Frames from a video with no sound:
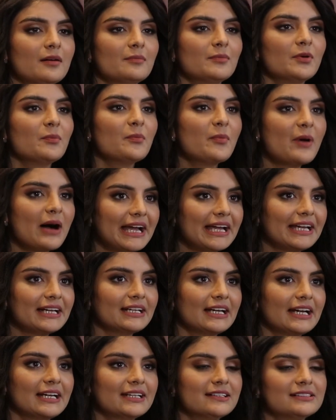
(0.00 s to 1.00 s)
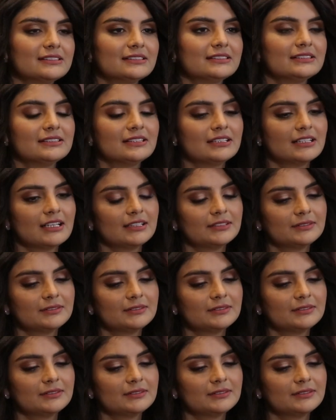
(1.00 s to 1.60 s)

Mumbai and